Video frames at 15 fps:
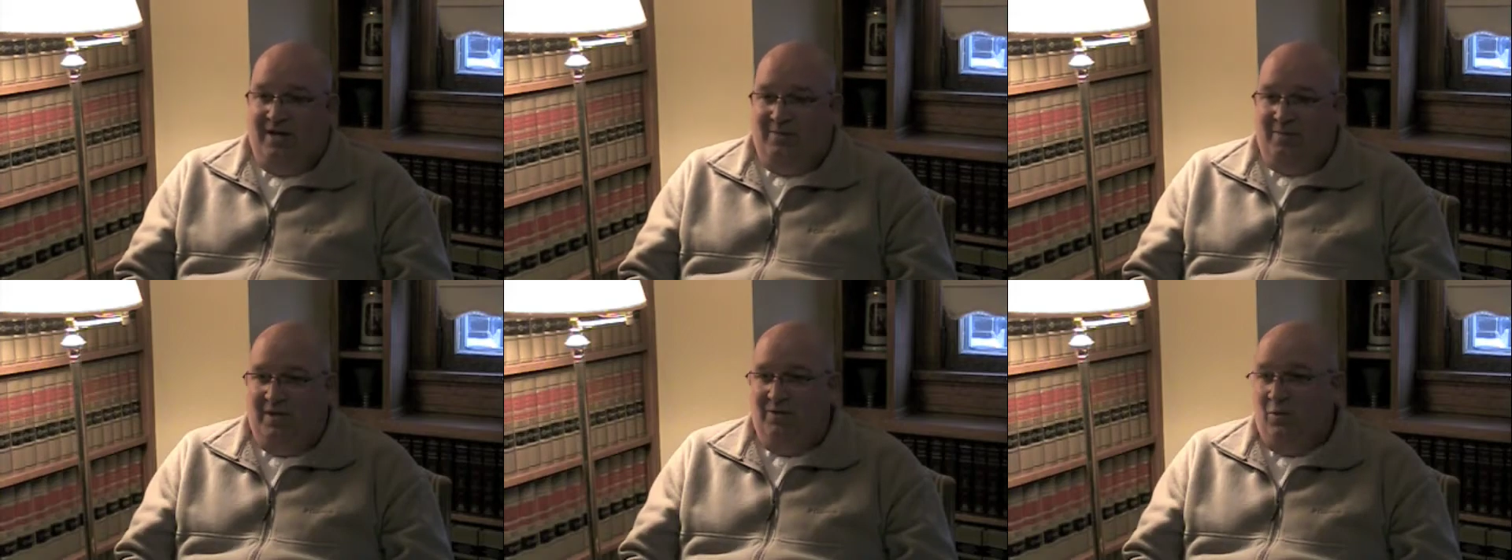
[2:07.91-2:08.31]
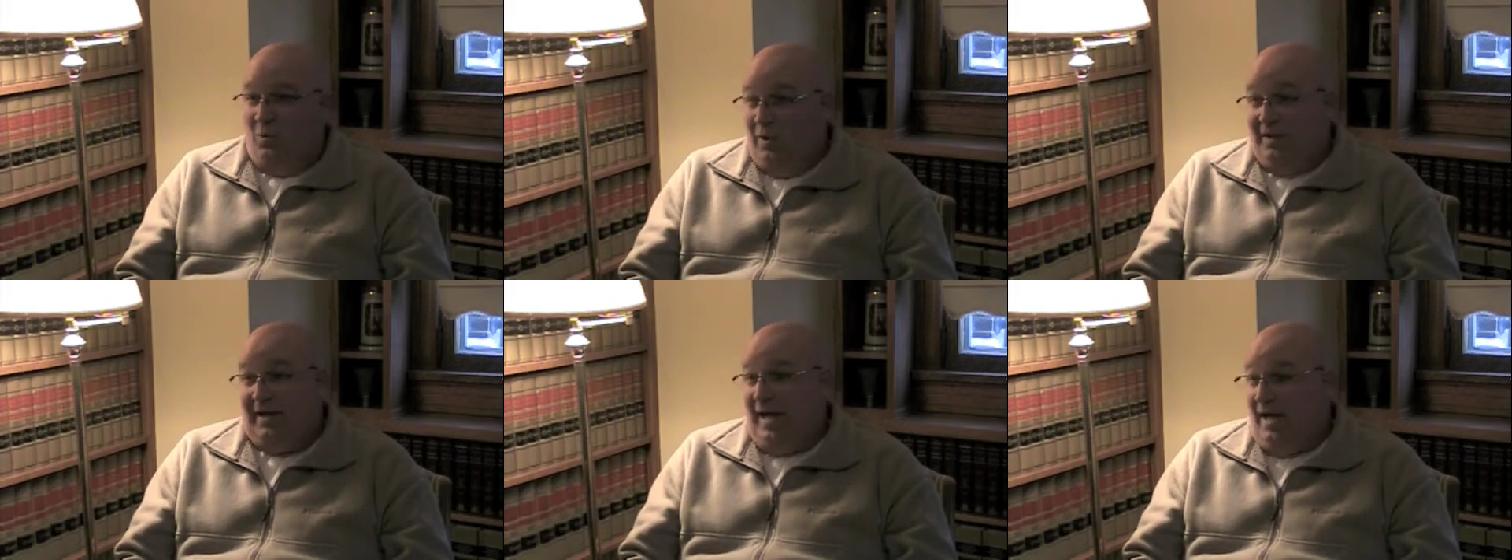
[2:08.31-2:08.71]
been the
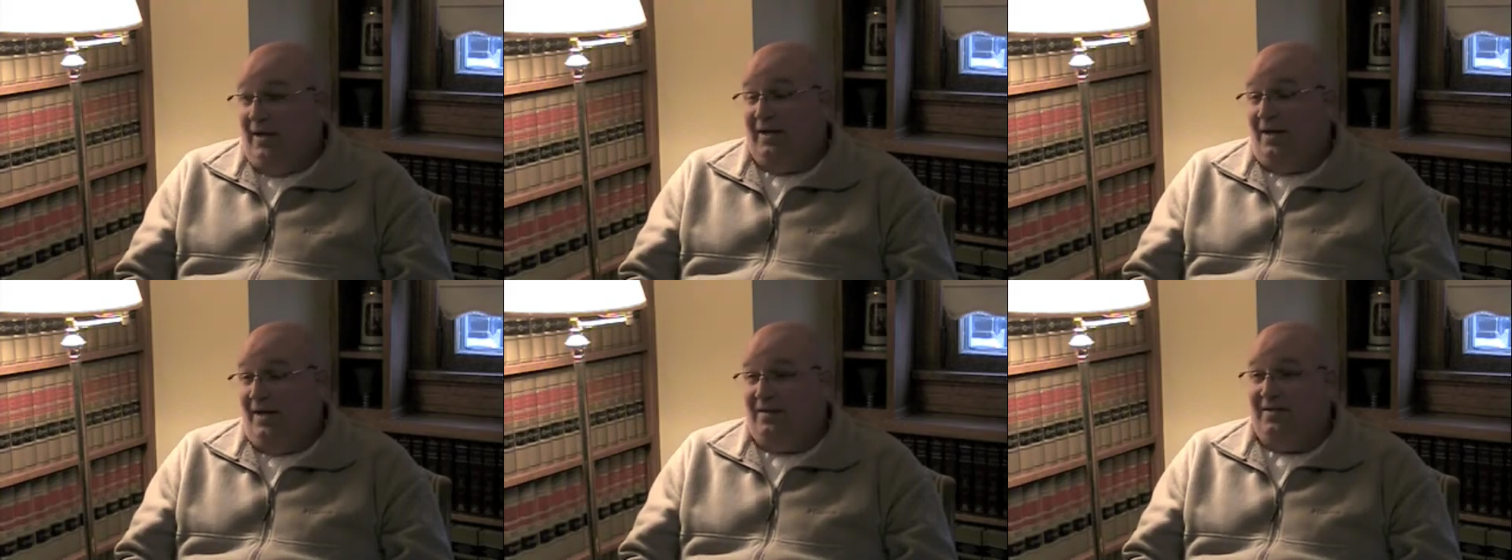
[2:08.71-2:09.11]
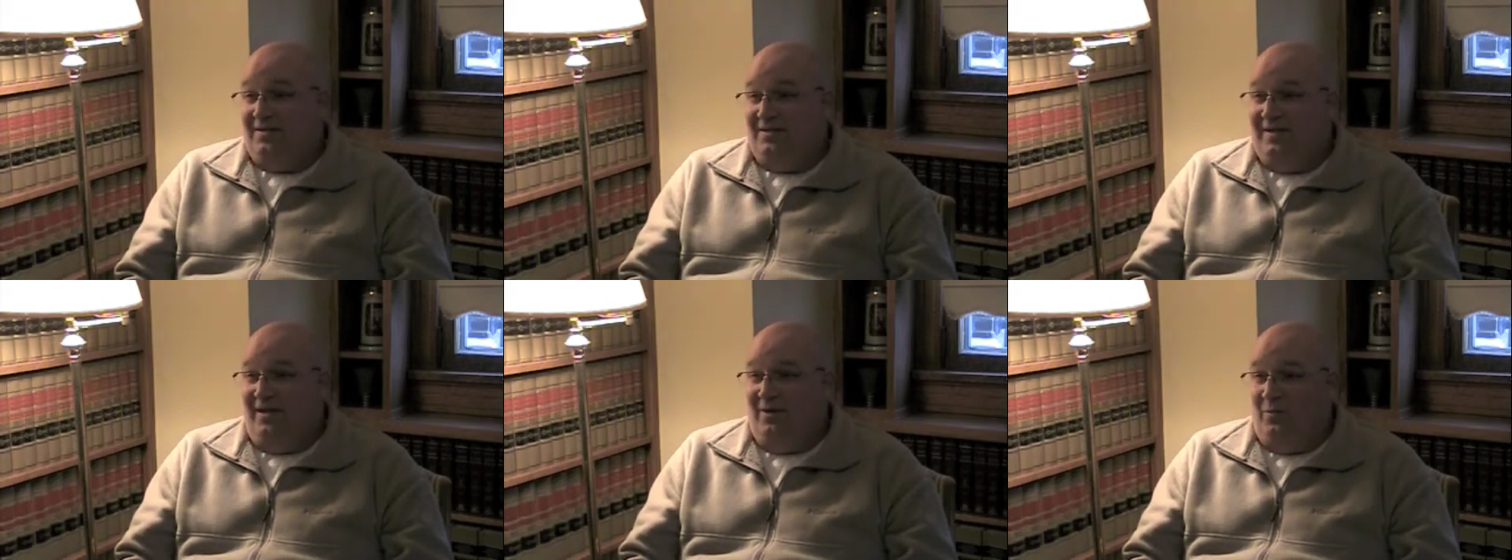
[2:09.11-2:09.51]
one candidate that
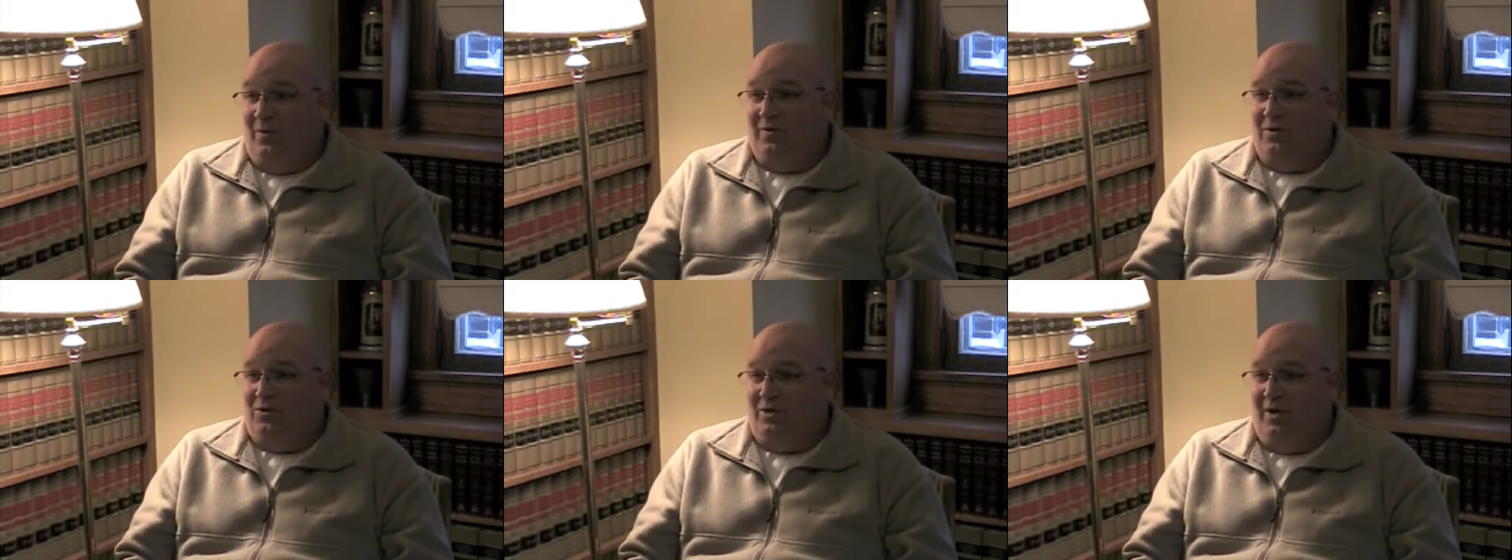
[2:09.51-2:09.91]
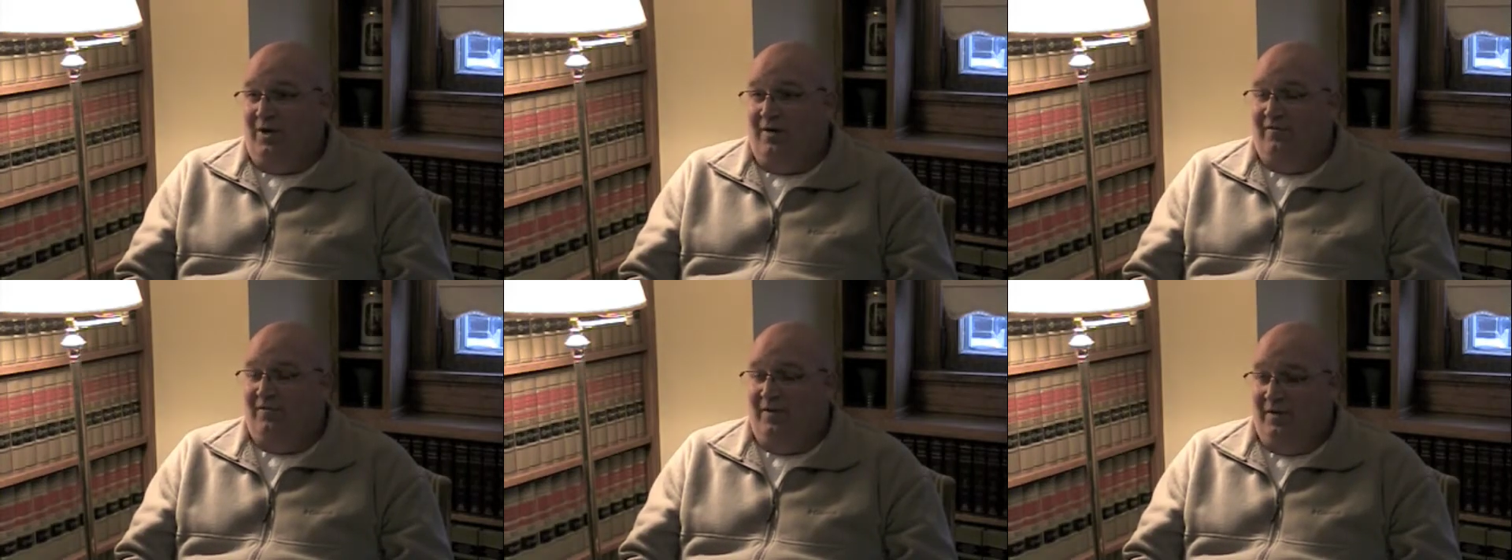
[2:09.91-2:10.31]
sat in with the
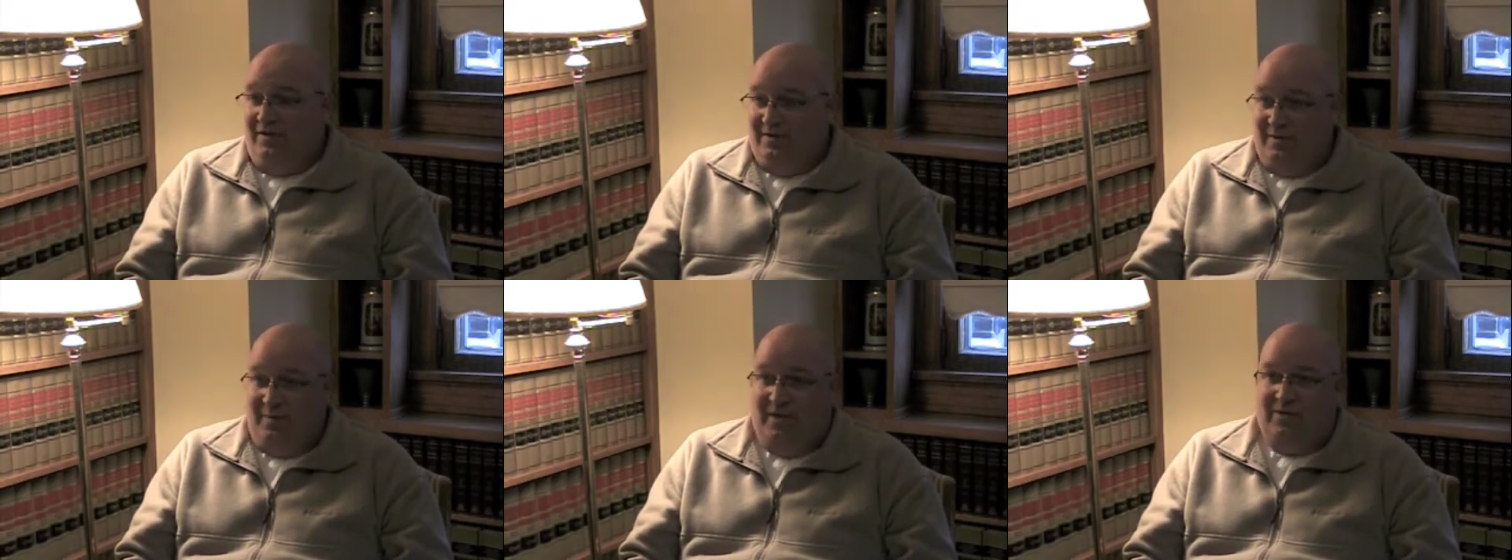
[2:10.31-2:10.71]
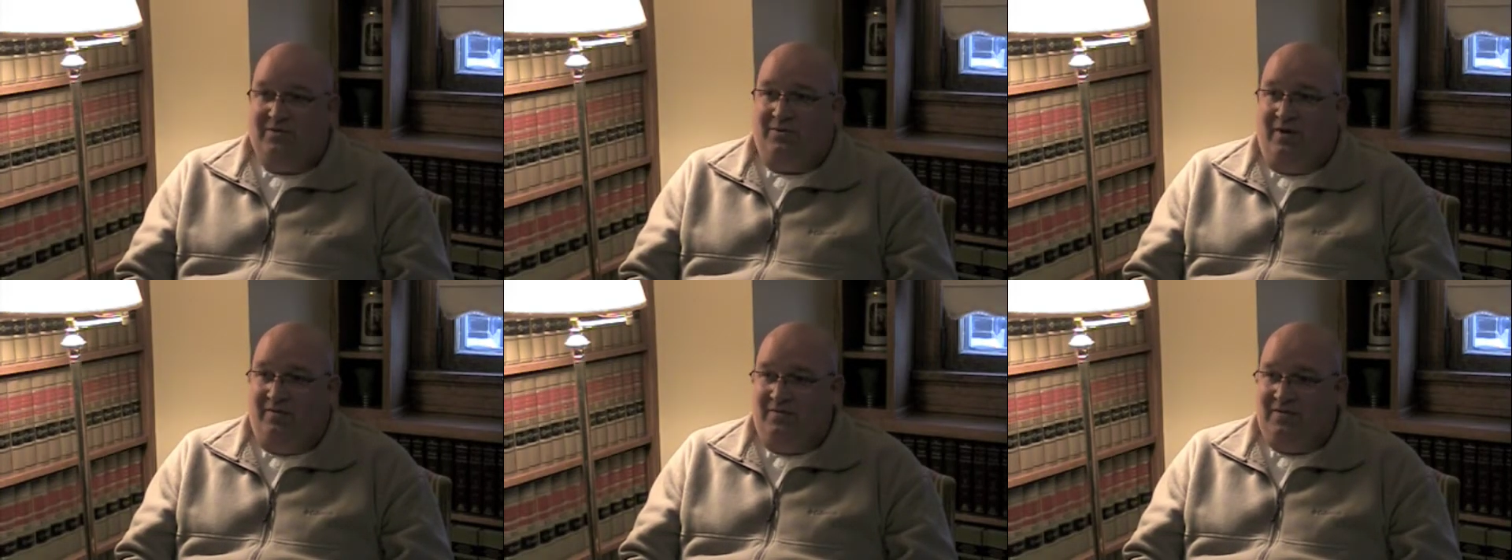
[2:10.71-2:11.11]
sheriff and his
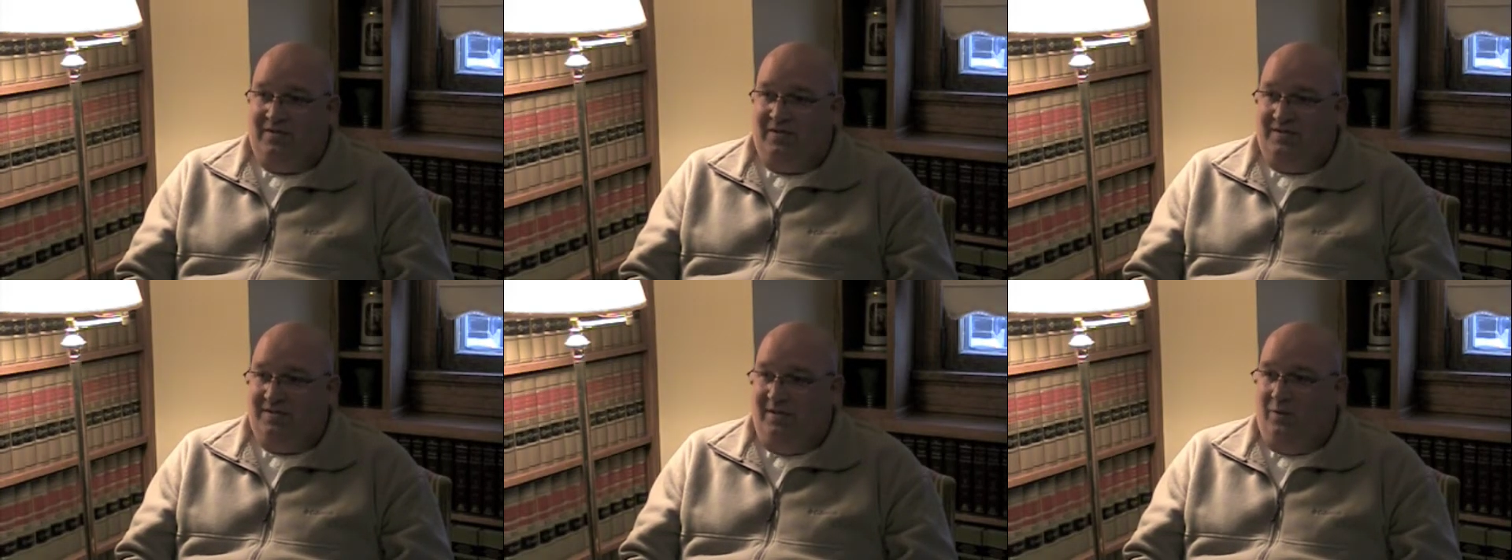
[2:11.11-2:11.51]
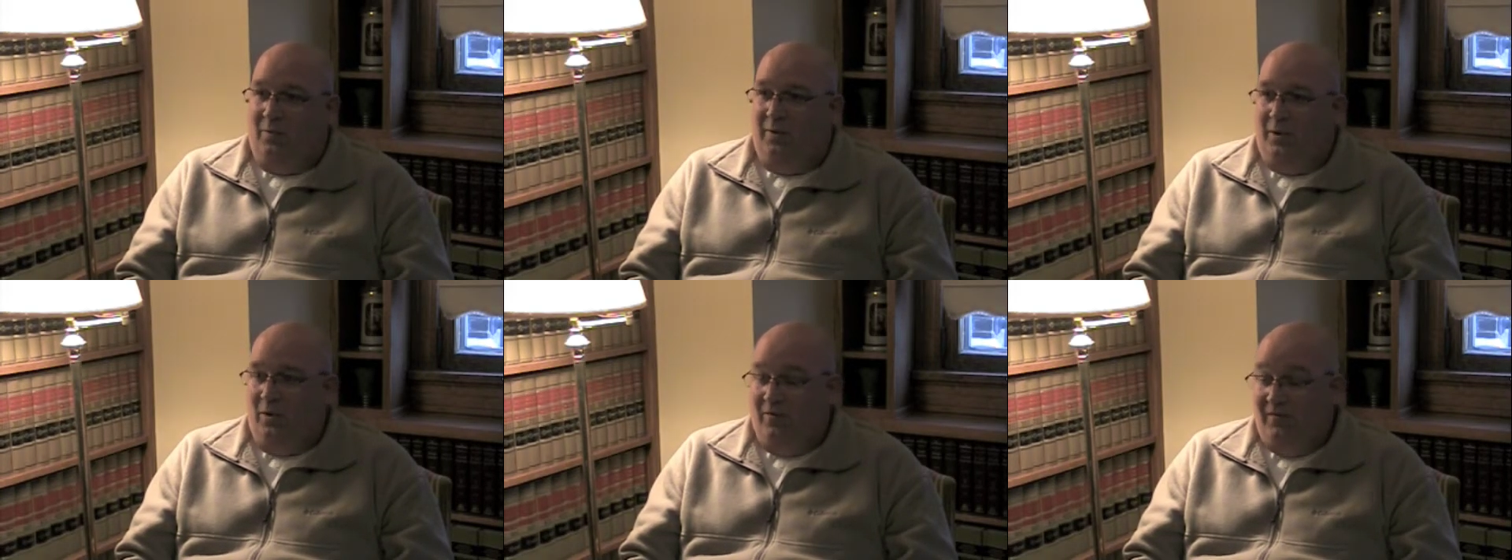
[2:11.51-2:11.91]
administrative assistant,
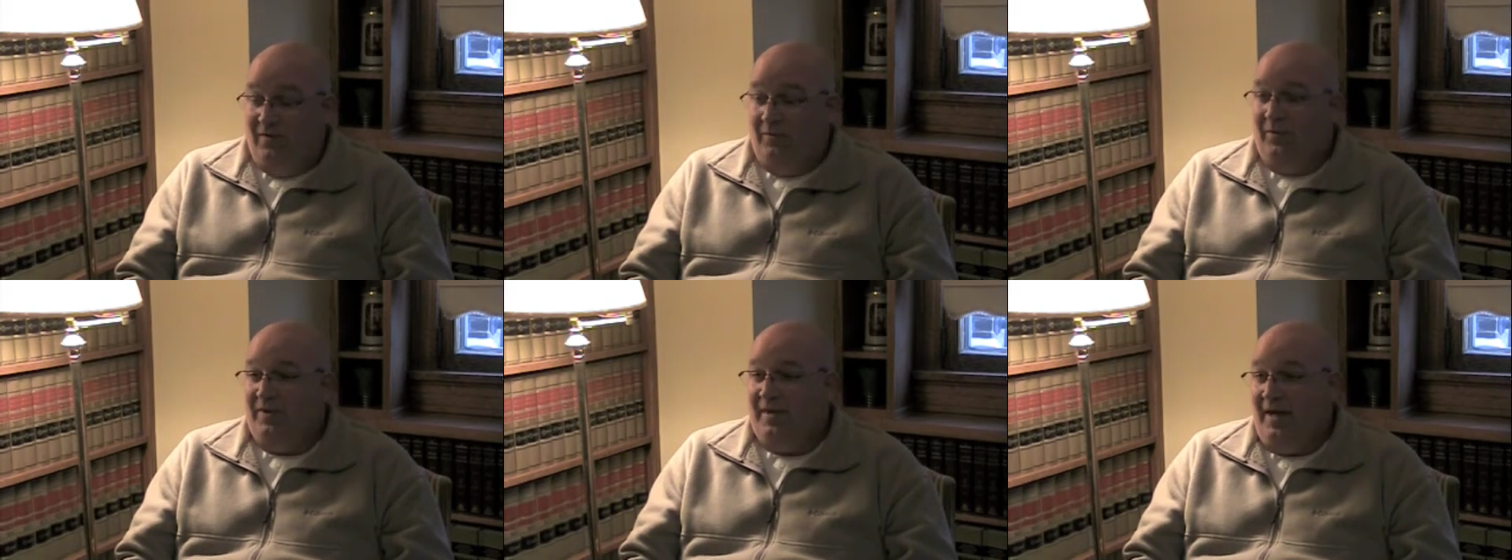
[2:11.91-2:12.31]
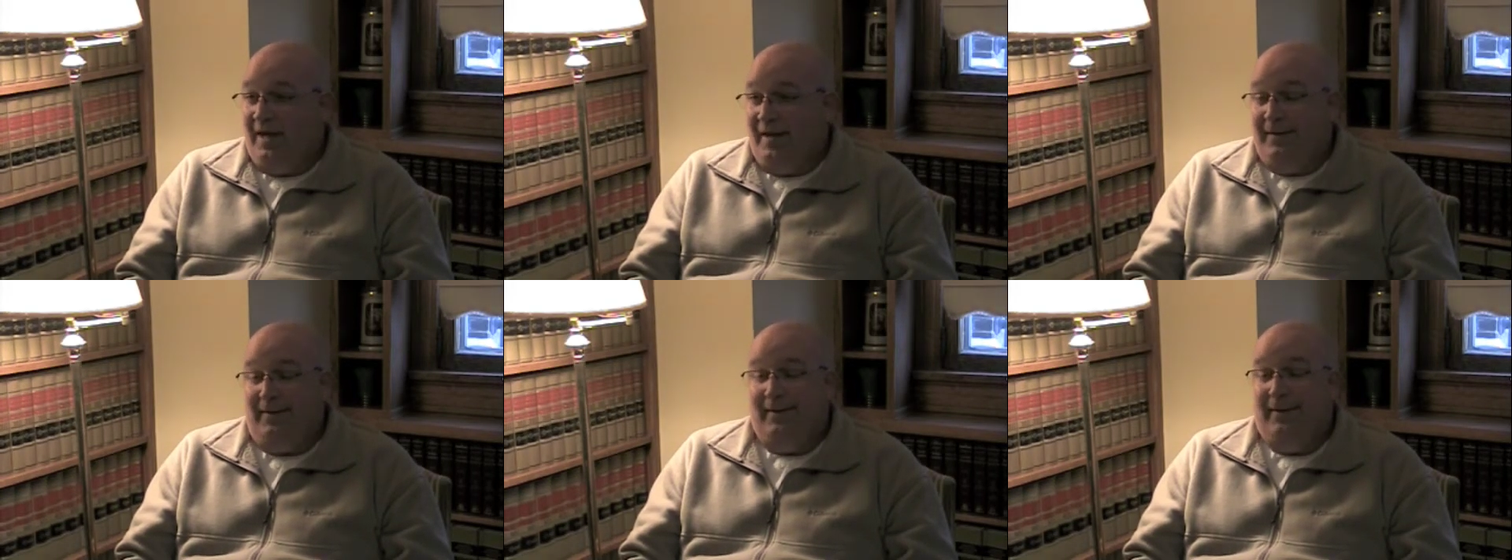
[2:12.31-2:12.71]
went over with
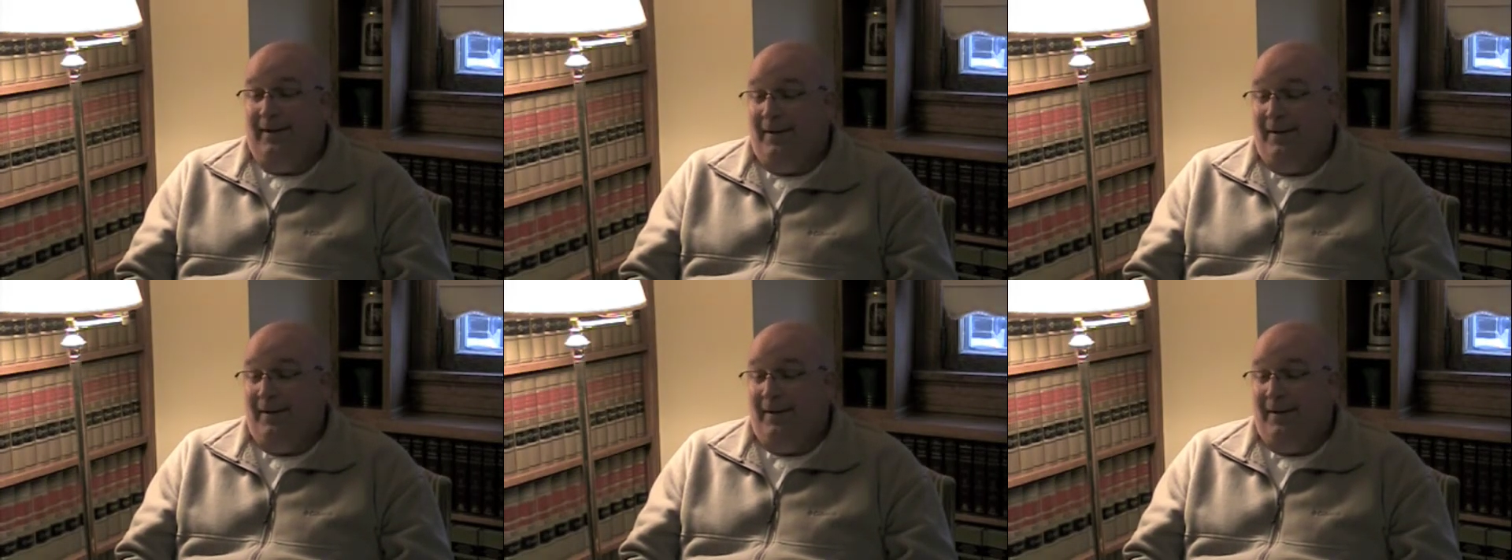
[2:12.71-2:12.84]
that,